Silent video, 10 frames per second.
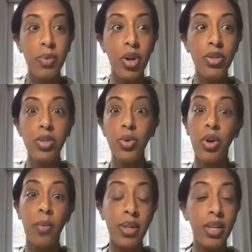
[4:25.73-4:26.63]
but also
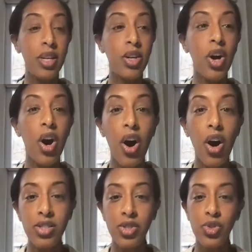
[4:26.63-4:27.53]
your ability to
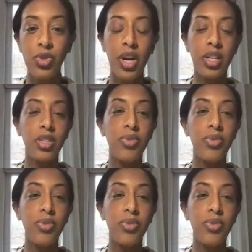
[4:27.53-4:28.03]
concentrate,